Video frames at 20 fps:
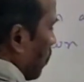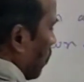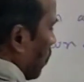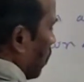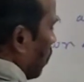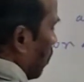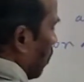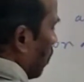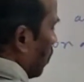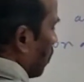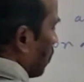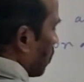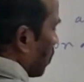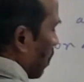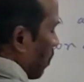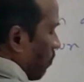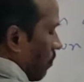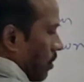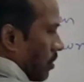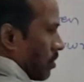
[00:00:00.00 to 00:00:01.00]
one here
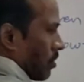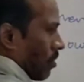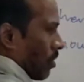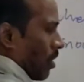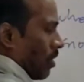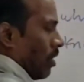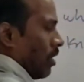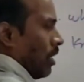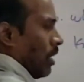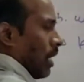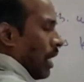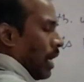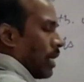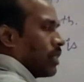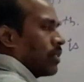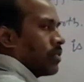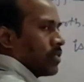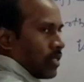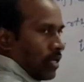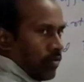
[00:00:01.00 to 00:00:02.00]
surface. Okay,
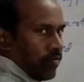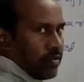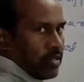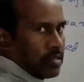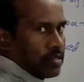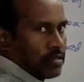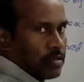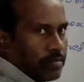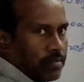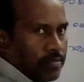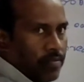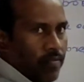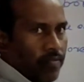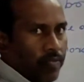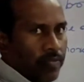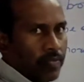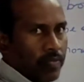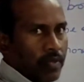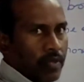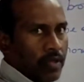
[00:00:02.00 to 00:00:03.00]
earth surface.
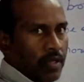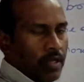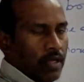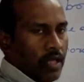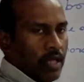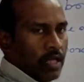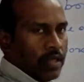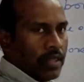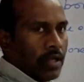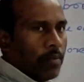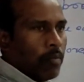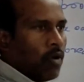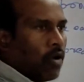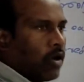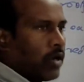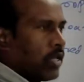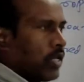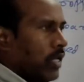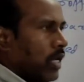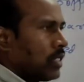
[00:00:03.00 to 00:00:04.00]
The
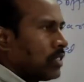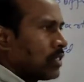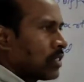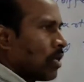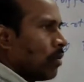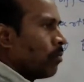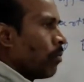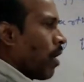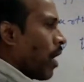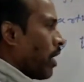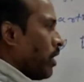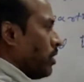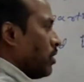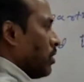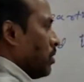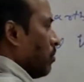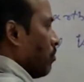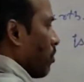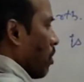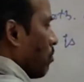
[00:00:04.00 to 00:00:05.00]
body at some height
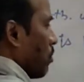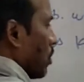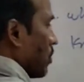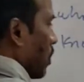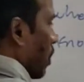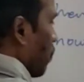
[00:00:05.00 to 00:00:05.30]
from the